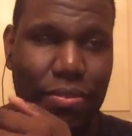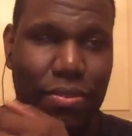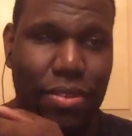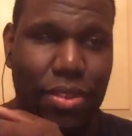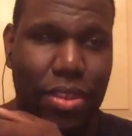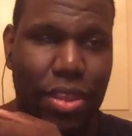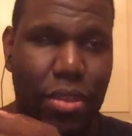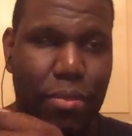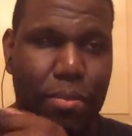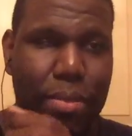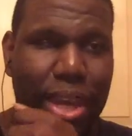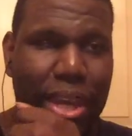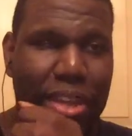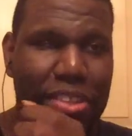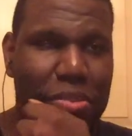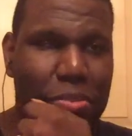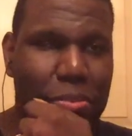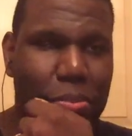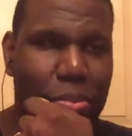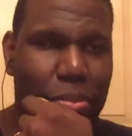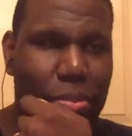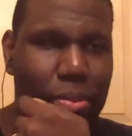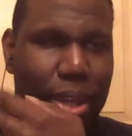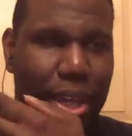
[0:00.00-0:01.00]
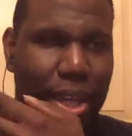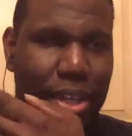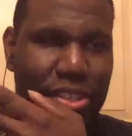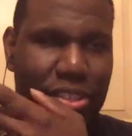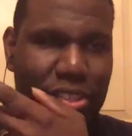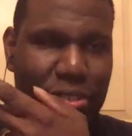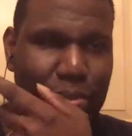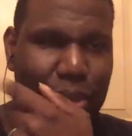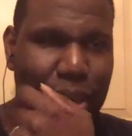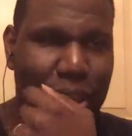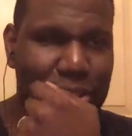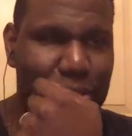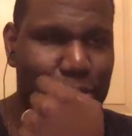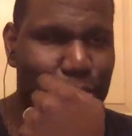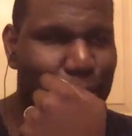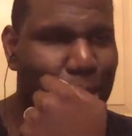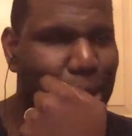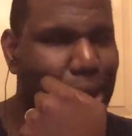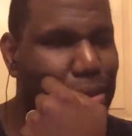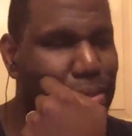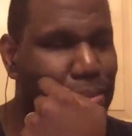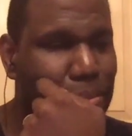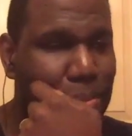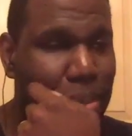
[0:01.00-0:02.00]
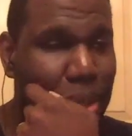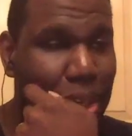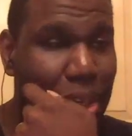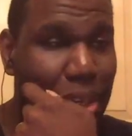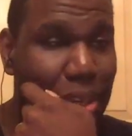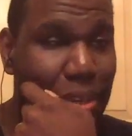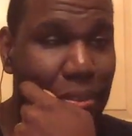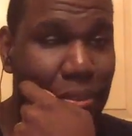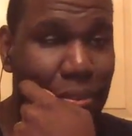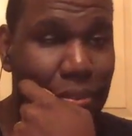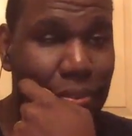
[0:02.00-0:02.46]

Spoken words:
the Megas Ancient Megas Bride be?